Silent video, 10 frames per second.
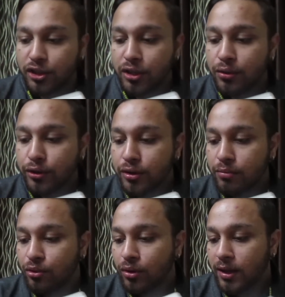Jiddu
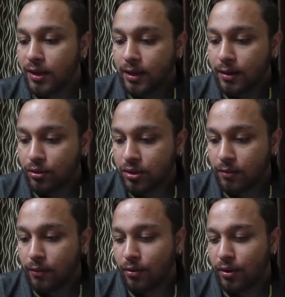Krishnamurti, he was
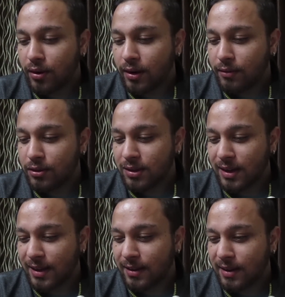the founder, he was
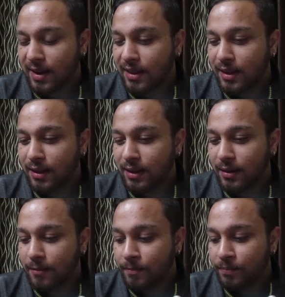like, I think
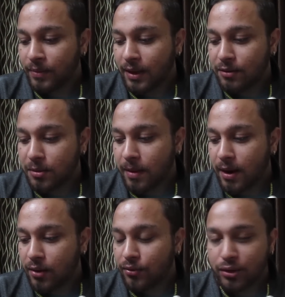he was a
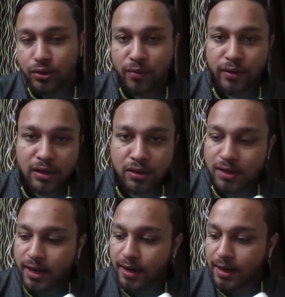part of Theosophical
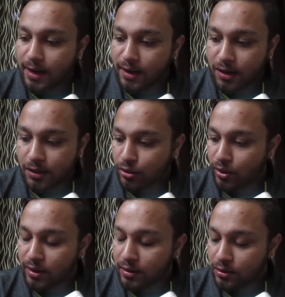Society and he
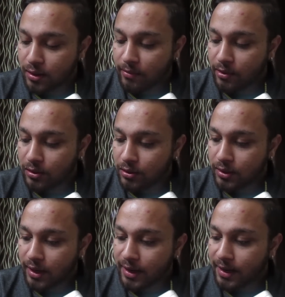destroyed the Theosophical
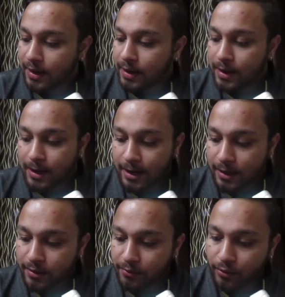Society and
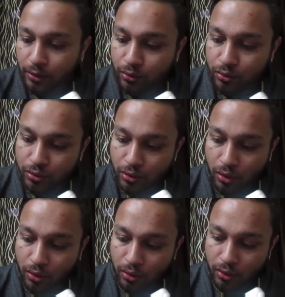his views
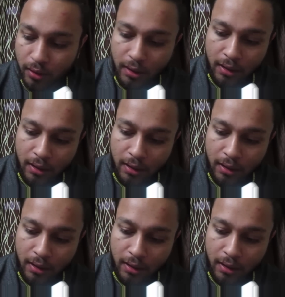on